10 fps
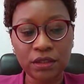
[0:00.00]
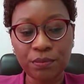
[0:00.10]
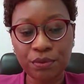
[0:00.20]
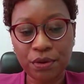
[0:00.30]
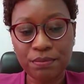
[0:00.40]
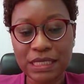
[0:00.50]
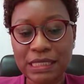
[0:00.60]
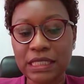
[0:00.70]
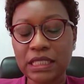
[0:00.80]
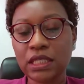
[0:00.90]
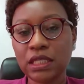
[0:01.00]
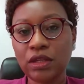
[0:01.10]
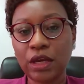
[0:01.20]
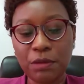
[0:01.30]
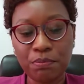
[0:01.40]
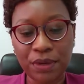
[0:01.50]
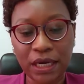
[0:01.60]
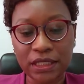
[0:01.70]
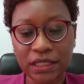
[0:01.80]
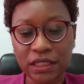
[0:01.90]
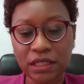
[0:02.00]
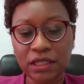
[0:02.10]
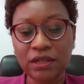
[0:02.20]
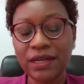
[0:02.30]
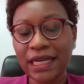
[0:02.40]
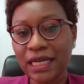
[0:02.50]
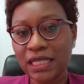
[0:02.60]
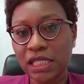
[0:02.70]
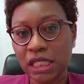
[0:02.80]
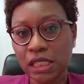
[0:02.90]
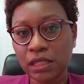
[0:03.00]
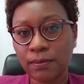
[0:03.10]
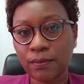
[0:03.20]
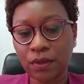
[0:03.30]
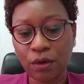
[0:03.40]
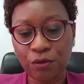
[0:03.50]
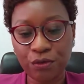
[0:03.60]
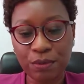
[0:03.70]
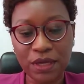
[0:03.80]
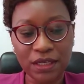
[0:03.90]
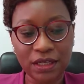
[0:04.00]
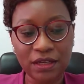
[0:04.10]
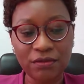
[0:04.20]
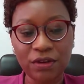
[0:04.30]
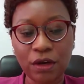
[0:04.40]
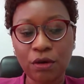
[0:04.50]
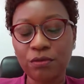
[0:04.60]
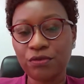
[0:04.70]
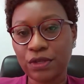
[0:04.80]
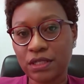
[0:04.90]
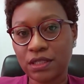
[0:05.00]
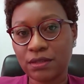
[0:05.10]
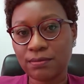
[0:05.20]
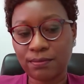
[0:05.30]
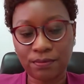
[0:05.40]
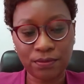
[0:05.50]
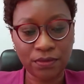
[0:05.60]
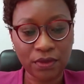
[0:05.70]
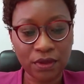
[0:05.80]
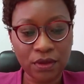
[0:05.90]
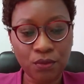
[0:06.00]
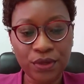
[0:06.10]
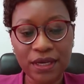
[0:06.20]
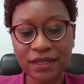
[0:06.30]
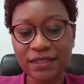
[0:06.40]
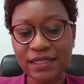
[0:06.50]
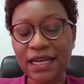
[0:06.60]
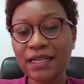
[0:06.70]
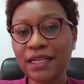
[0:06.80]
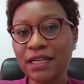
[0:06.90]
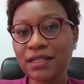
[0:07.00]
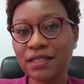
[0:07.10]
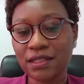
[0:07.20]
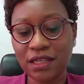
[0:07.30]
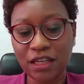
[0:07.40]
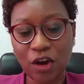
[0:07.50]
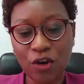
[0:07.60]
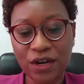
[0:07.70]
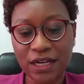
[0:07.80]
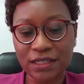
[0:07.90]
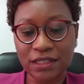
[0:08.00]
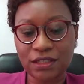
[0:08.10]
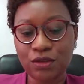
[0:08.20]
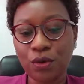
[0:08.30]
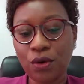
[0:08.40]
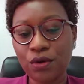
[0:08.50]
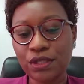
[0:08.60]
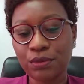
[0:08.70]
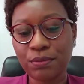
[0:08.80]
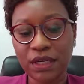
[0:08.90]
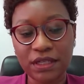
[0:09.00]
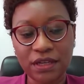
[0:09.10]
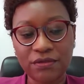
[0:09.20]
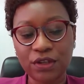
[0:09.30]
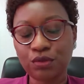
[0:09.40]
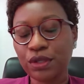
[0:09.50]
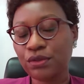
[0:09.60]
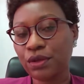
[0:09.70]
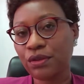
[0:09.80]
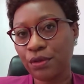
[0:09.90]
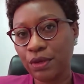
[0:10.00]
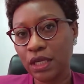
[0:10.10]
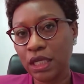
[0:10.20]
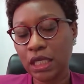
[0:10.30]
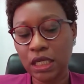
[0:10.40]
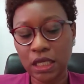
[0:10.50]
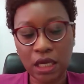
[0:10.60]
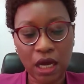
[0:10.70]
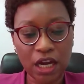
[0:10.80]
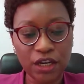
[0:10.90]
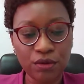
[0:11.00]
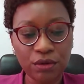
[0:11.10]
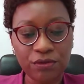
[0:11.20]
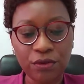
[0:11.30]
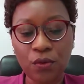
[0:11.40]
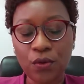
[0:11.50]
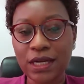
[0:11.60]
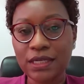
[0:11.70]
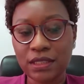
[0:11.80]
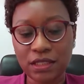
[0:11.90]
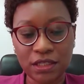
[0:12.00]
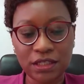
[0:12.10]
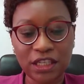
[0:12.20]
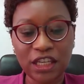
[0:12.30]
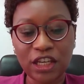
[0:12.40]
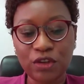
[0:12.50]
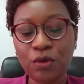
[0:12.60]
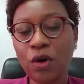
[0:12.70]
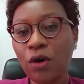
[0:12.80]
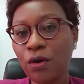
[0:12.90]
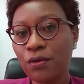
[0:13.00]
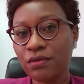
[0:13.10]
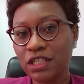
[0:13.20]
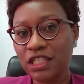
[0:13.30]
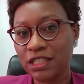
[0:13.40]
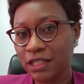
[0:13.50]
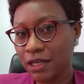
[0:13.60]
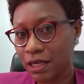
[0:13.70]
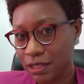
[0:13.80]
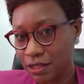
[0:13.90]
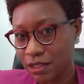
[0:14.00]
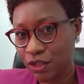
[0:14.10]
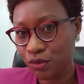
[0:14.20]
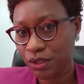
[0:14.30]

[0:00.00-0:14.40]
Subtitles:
the promise, the impact, the legacy of Women Deliver Conference. We are excited and honored to host Women Deliver 2023 and look forward to seeing you all in Kigali in